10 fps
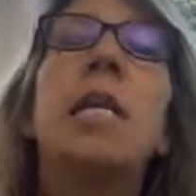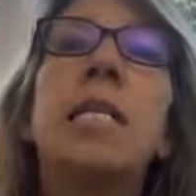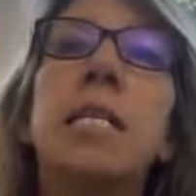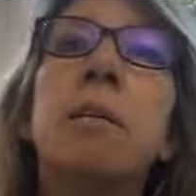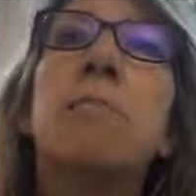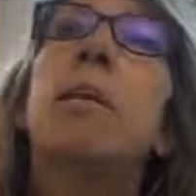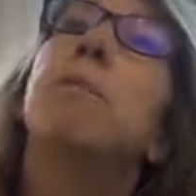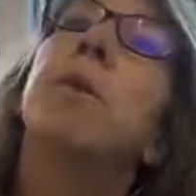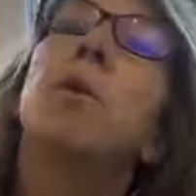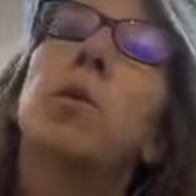simply
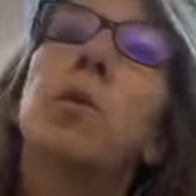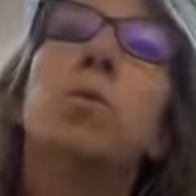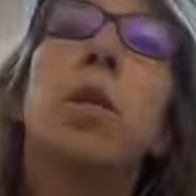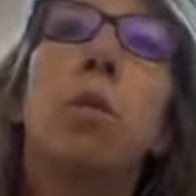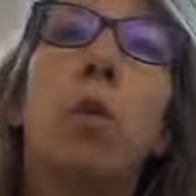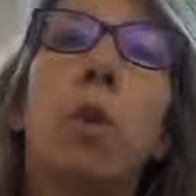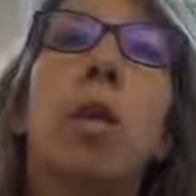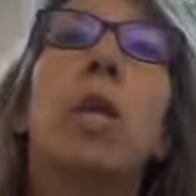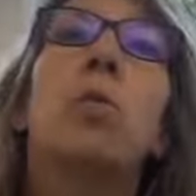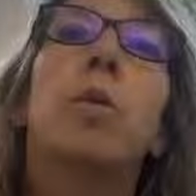because we are
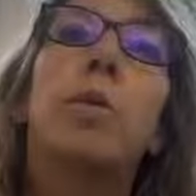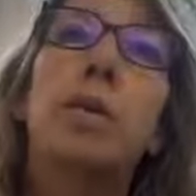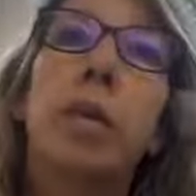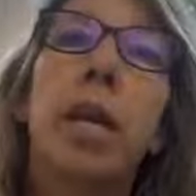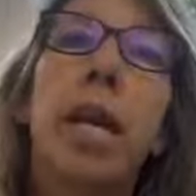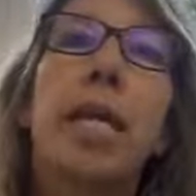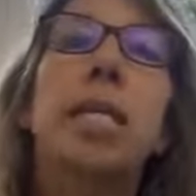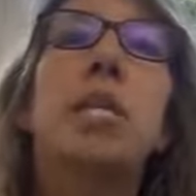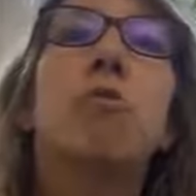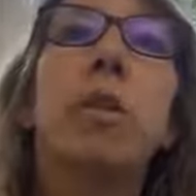working with a
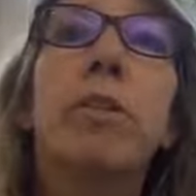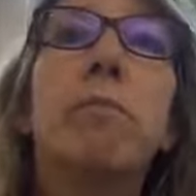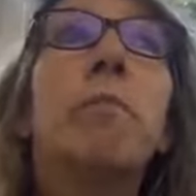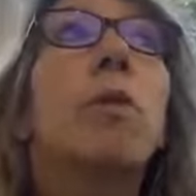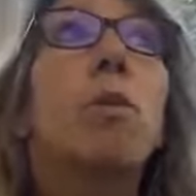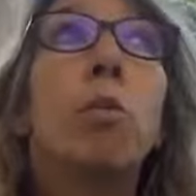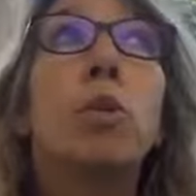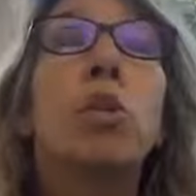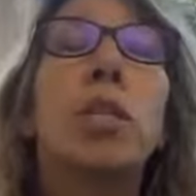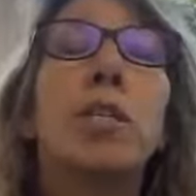circadian rhythm,
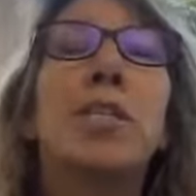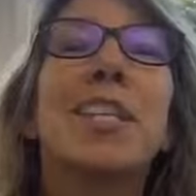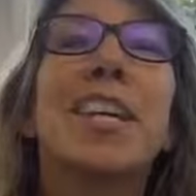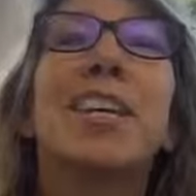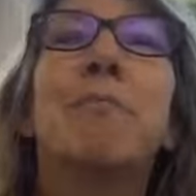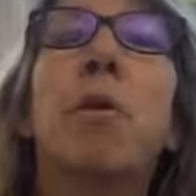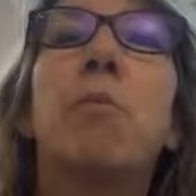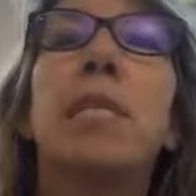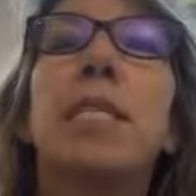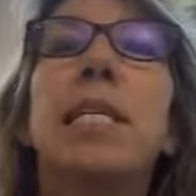which is
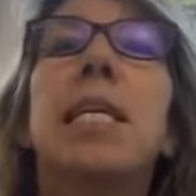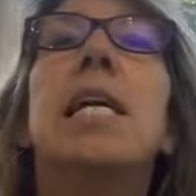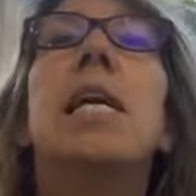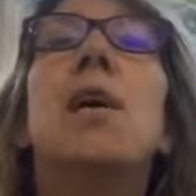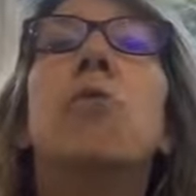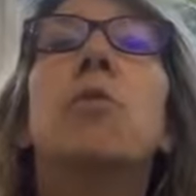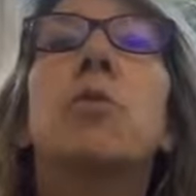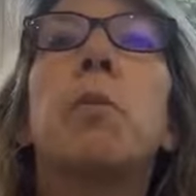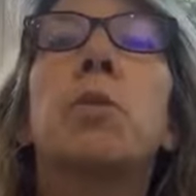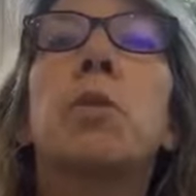obviously
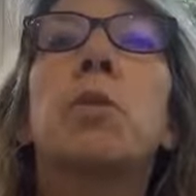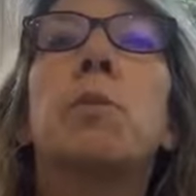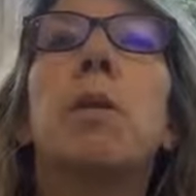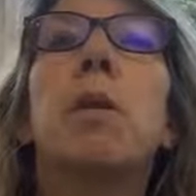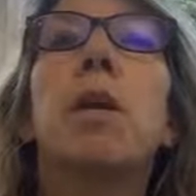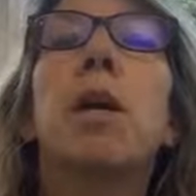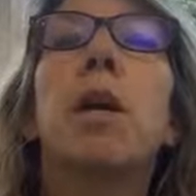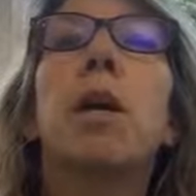responsible